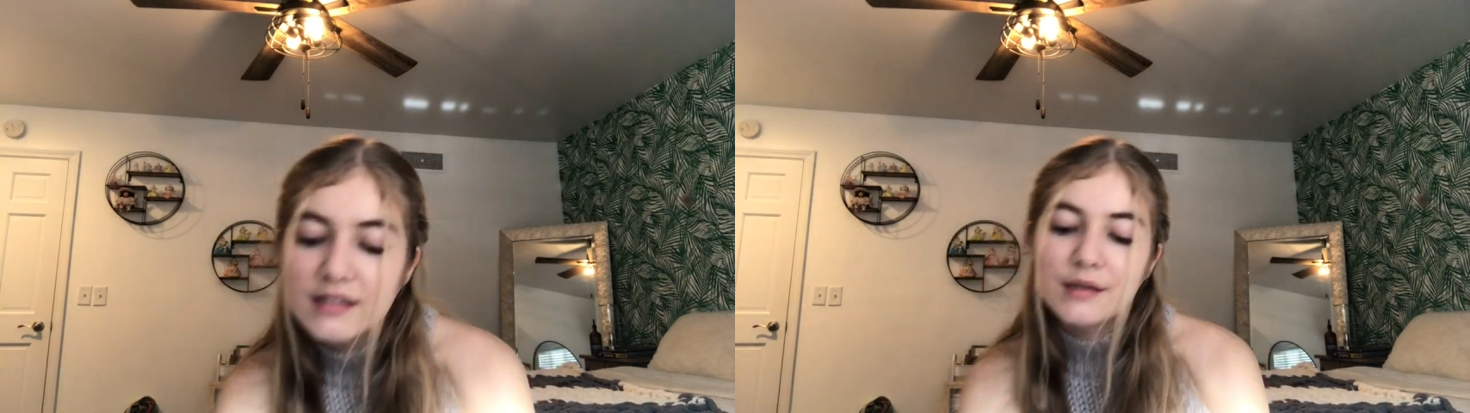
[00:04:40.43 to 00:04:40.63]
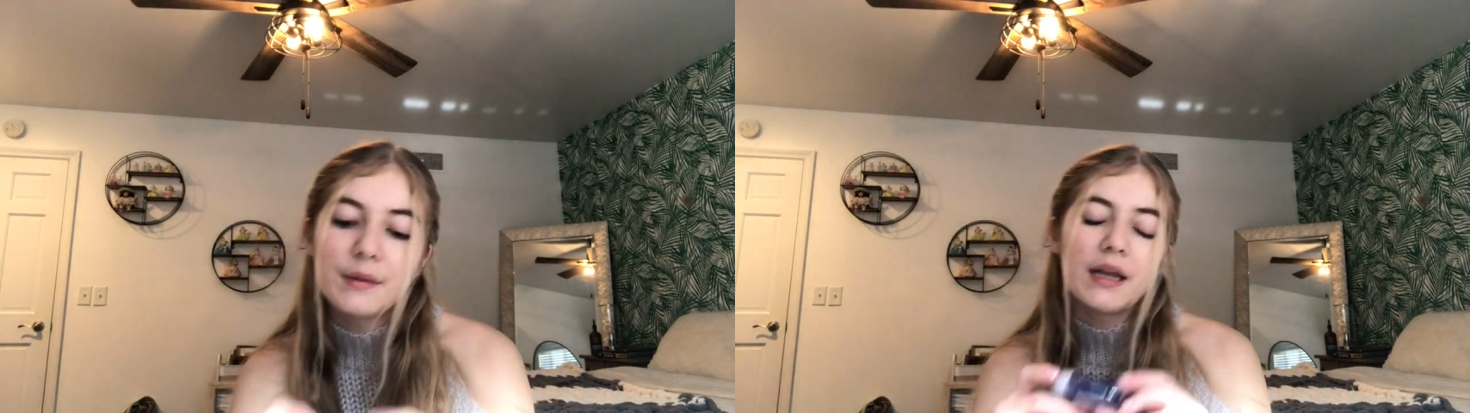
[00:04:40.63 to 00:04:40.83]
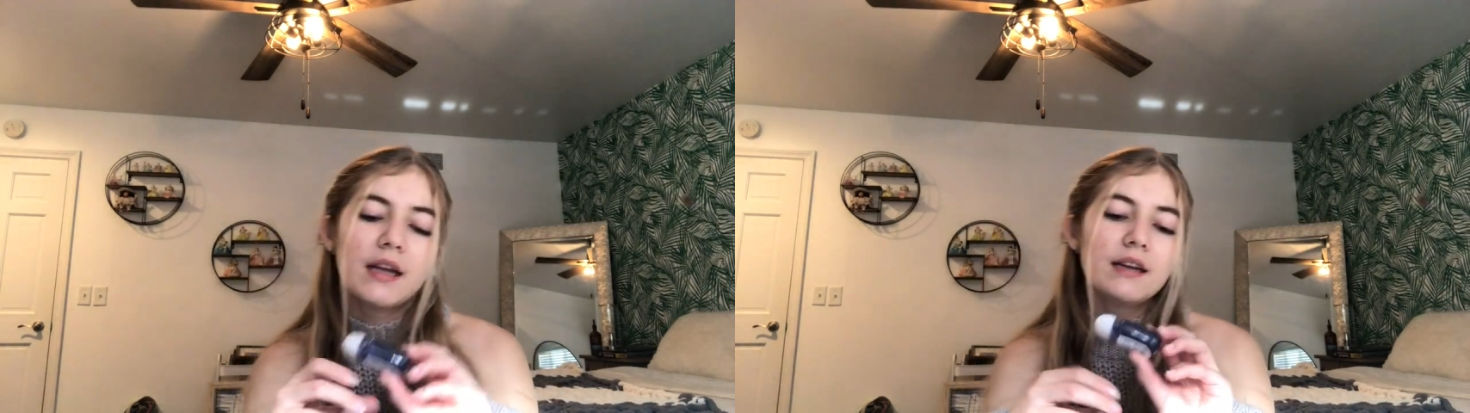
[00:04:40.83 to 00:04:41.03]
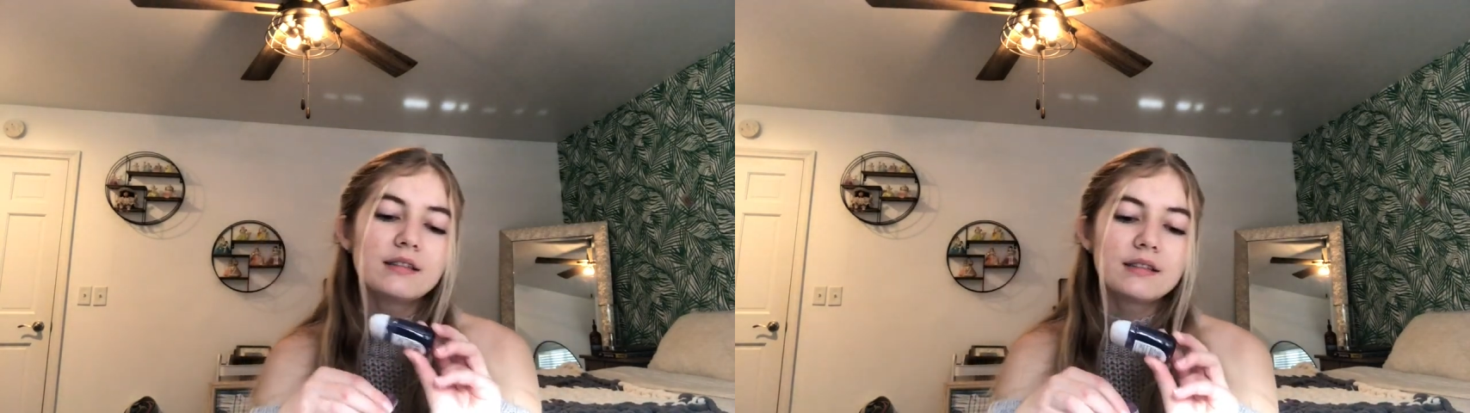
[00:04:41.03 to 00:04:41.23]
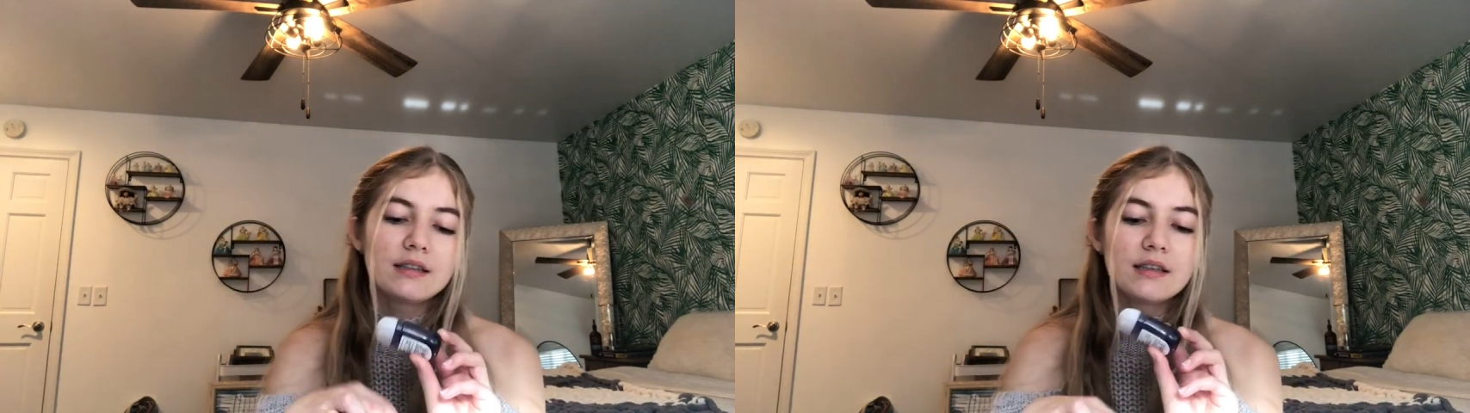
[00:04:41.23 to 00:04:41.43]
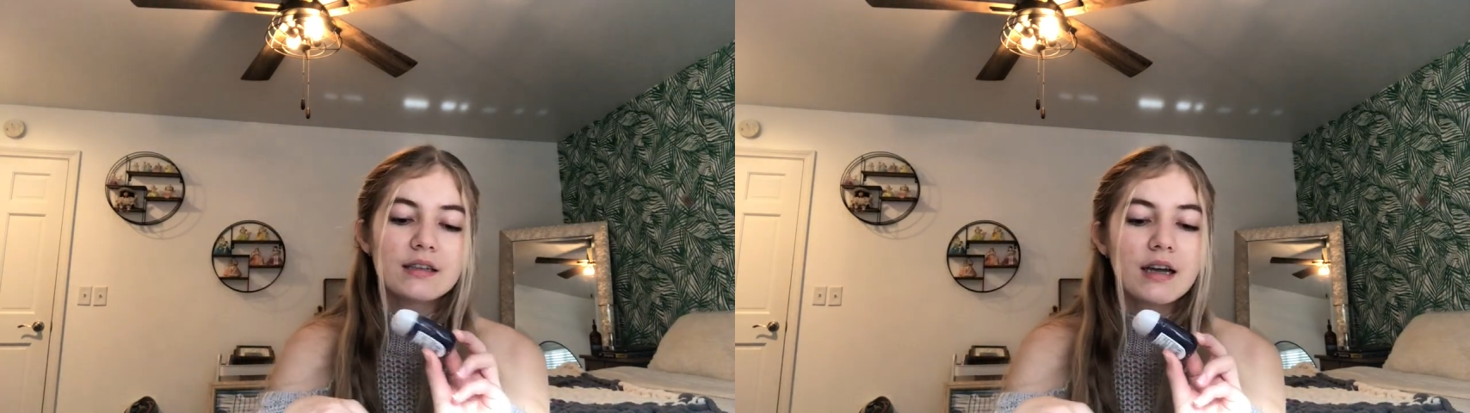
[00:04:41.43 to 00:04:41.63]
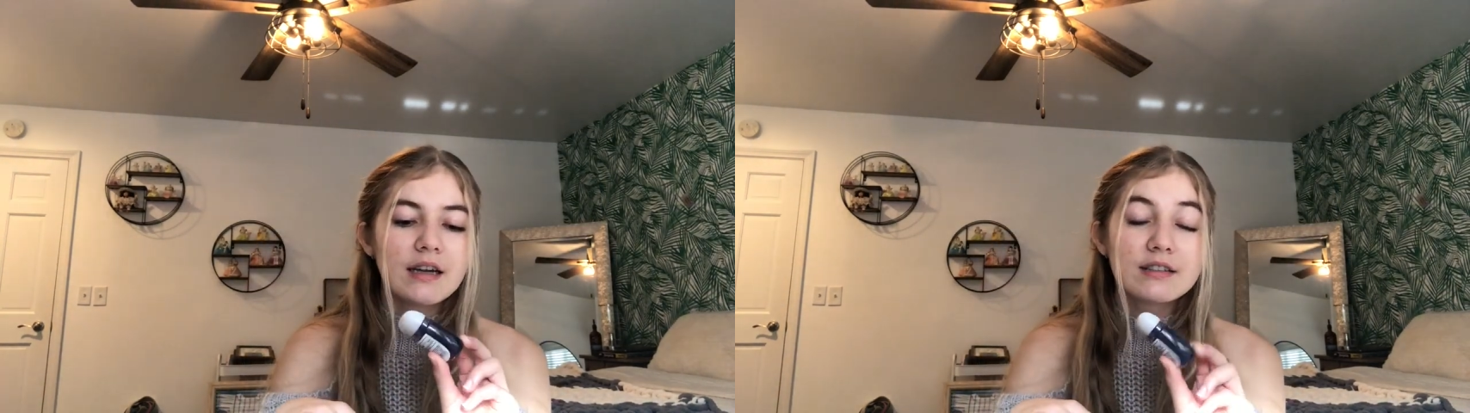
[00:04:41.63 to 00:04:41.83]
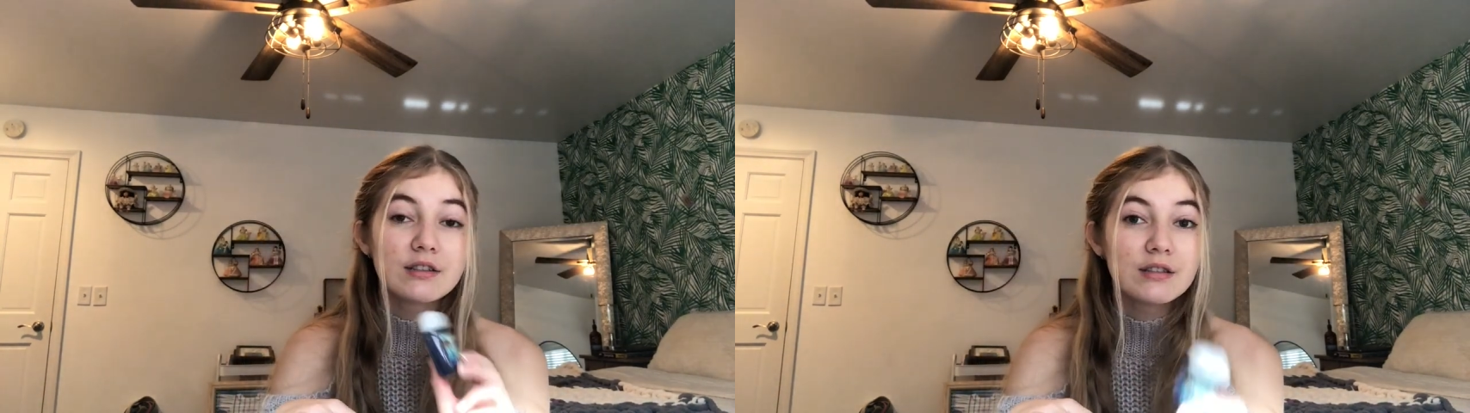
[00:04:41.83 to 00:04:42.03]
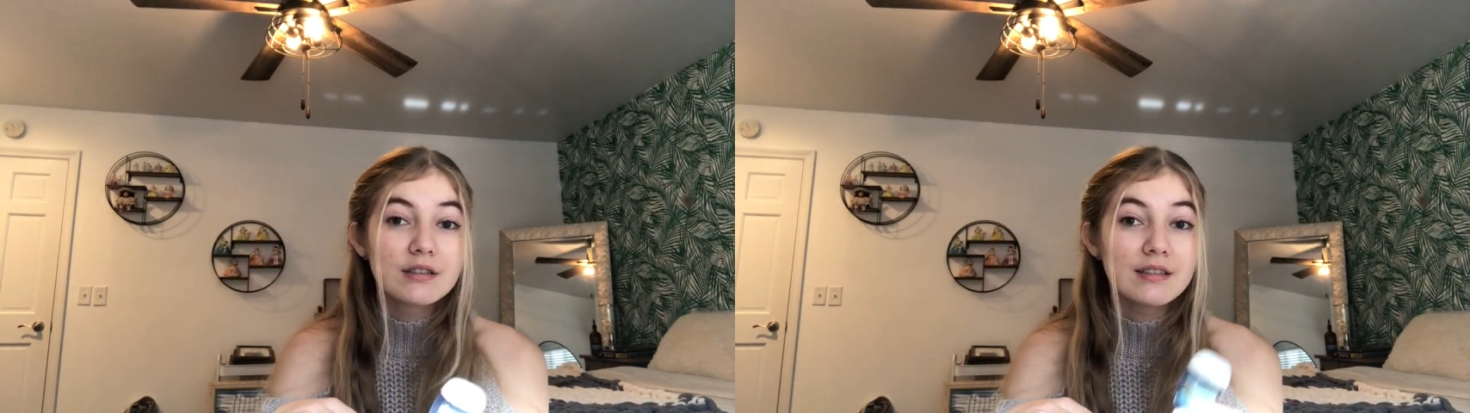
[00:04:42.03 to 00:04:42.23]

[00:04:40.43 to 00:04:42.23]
Some hand sanitizer,